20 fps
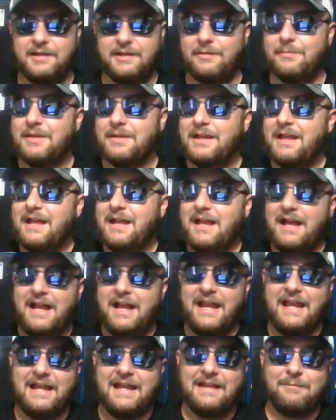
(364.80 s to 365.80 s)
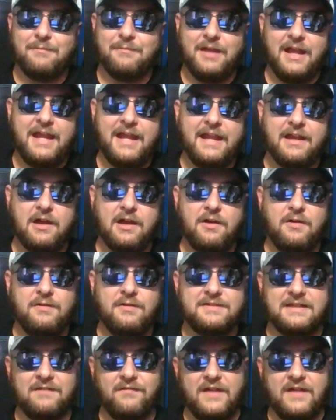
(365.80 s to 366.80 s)
him. And he
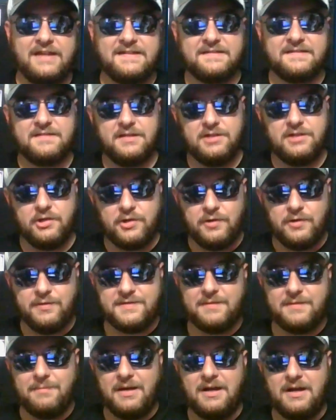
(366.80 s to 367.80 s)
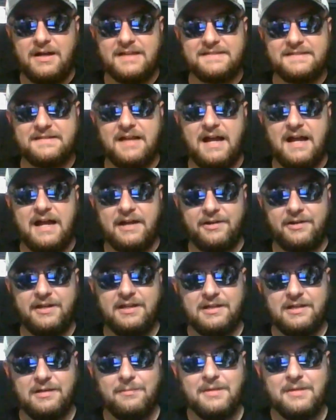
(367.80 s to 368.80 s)
goes and faces the Yakuza boss that hired
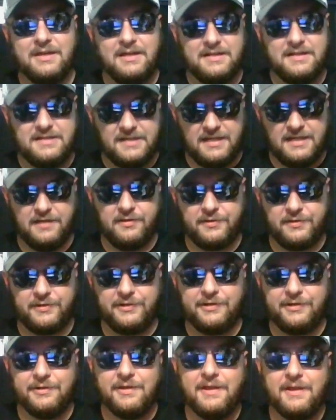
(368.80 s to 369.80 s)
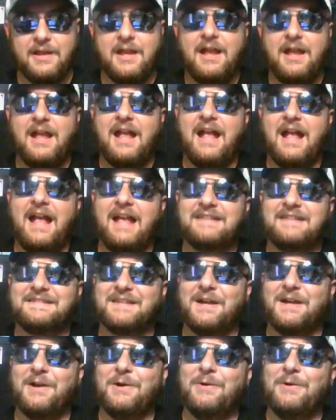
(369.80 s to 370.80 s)
him to kill her.
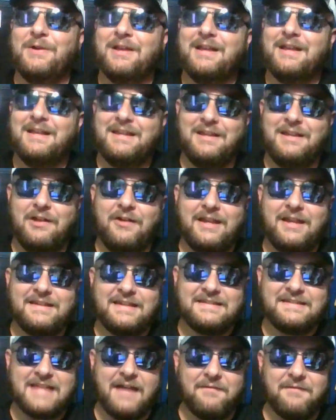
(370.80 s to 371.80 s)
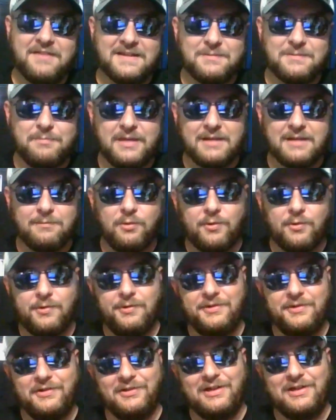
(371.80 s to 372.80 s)
So, you know, he's having this big
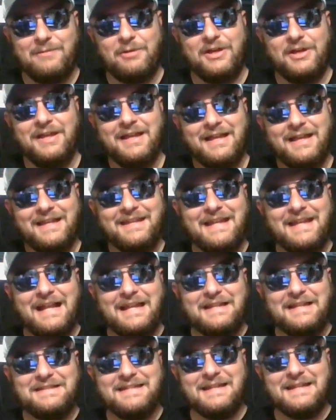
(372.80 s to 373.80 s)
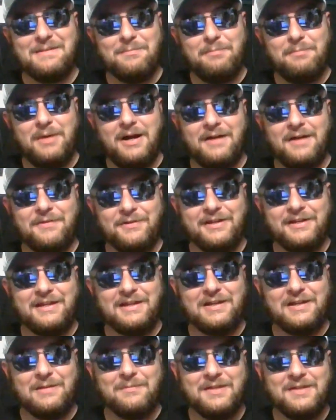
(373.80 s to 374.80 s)
moral dilemma, yet it didn't bother
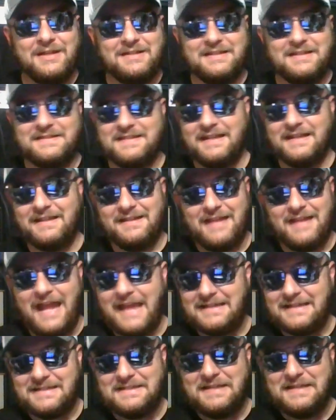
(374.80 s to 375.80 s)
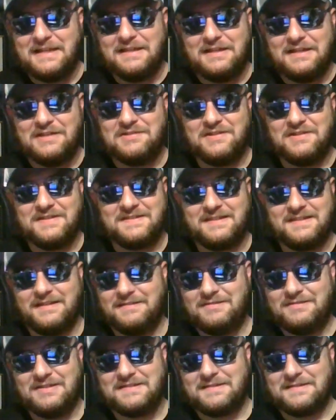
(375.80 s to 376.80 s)
him to send 8 to 10 ninjas
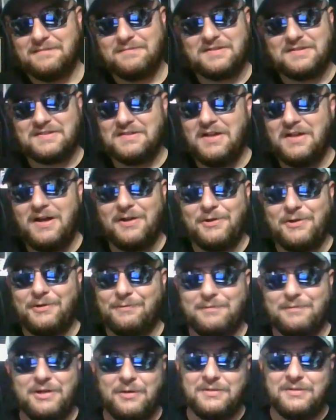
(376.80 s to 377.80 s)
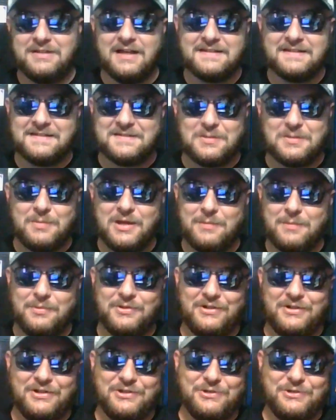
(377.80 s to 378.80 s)
to just slaughter, you know, dozens of
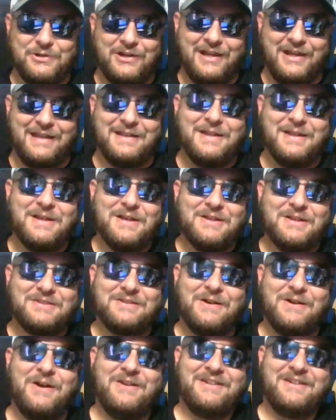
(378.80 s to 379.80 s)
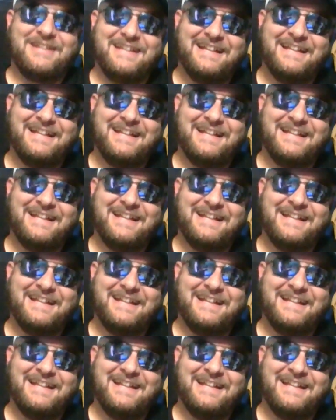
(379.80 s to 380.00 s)
people on a train. So